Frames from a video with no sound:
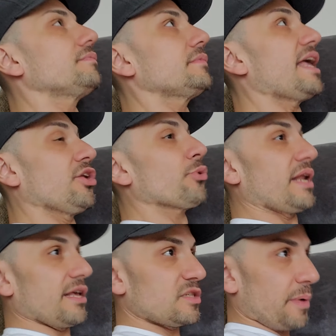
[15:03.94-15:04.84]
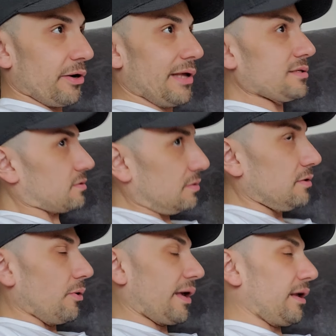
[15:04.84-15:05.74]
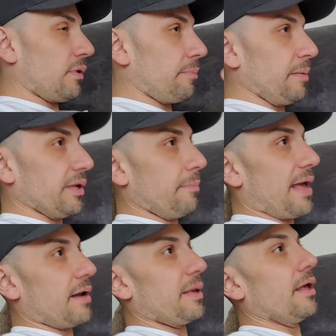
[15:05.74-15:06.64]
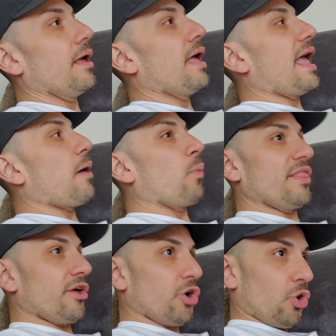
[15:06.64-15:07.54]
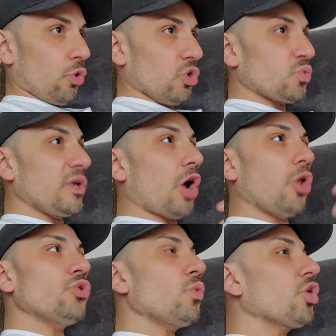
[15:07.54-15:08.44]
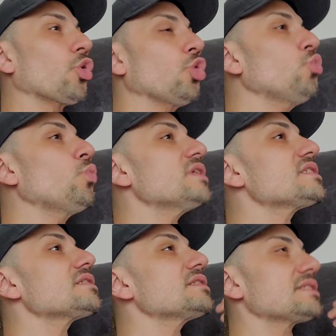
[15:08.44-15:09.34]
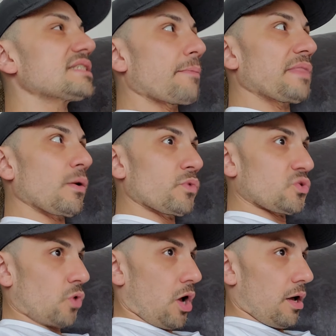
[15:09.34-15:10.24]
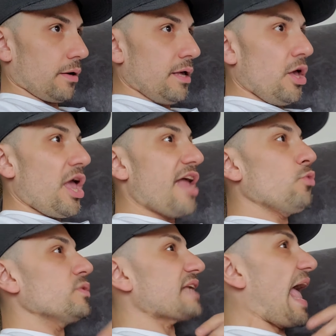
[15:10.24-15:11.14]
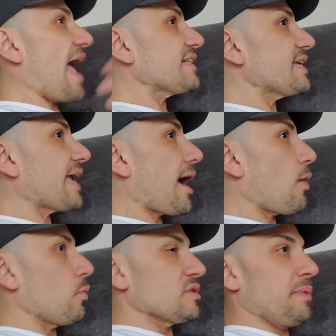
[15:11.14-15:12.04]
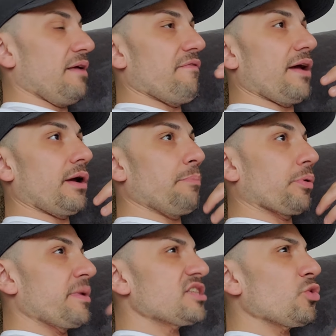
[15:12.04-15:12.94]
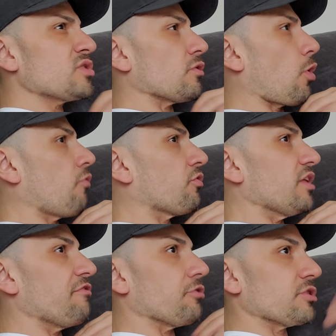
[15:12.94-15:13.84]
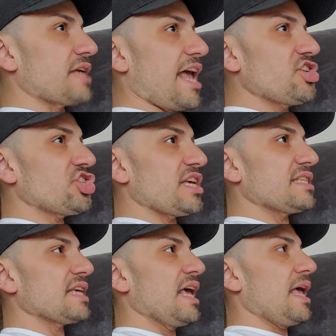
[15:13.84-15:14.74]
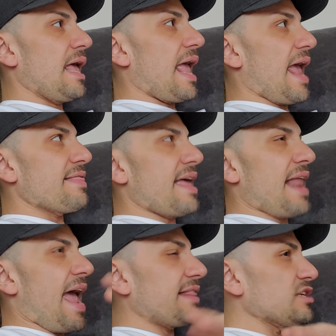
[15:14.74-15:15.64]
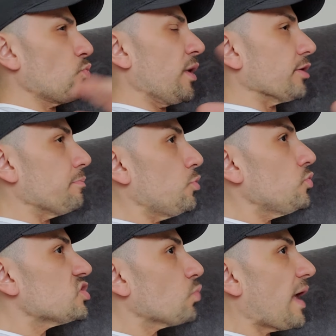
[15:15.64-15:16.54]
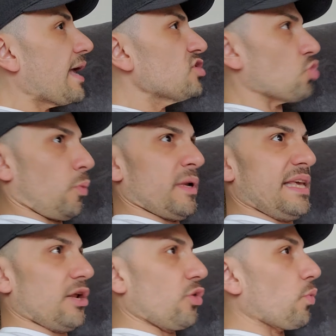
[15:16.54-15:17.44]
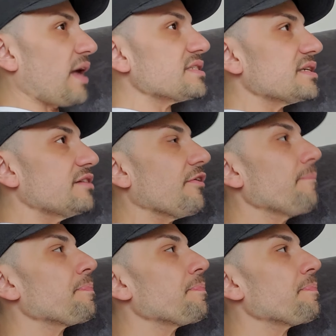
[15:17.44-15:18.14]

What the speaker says: ignorant experience, okay, I don't want people to get mad at me, when they're girls, we all knew a girl who something was wrong and who was acting out, was being very promiscuous or overly flirtatious, and then had these weird mood swings or would get aggressive.